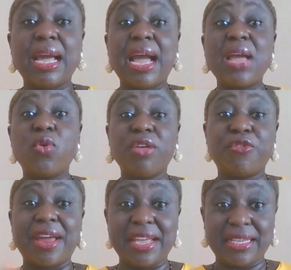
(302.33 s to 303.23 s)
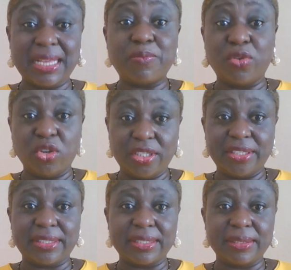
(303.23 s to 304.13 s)
I will give you an example on this.
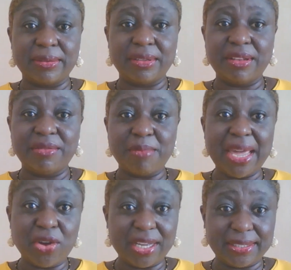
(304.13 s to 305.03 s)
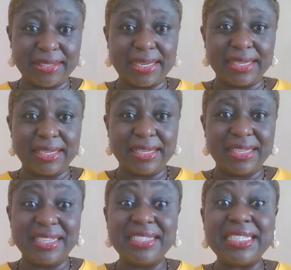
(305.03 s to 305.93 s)
My younger sister,
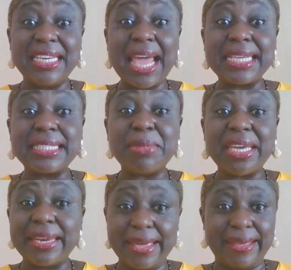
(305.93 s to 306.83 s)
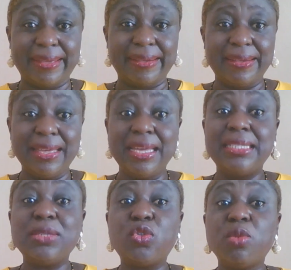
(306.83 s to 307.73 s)
she likes making hair.
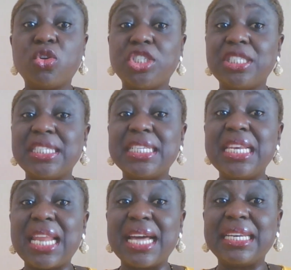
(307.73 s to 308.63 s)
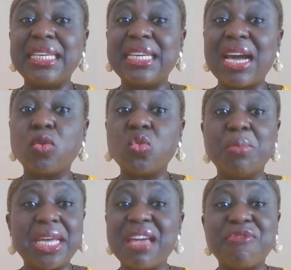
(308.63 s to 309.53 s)
Till tomorrow, she didn't learn how to
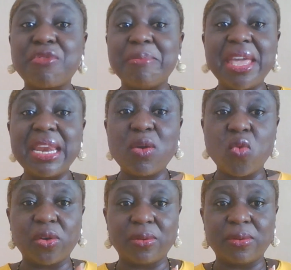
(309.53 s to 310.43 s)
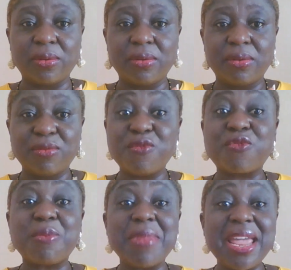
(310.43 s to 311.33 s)
make hair from anyone.
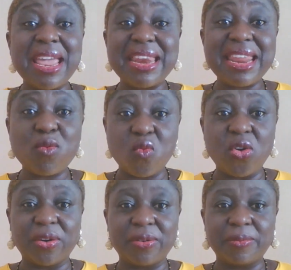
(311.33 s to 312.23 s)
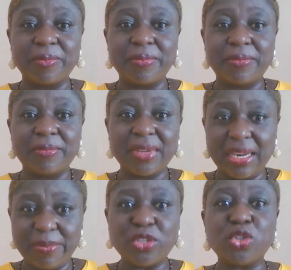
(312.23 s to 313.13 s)
From anyone.
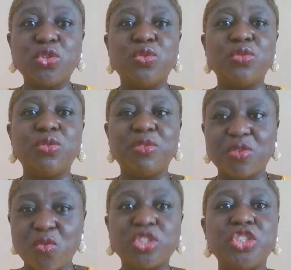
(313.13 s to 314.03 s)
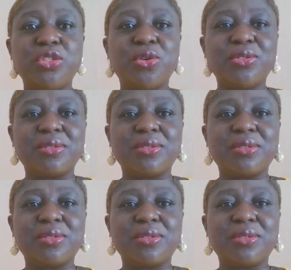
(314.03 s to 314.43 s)
Let me just show you what she does.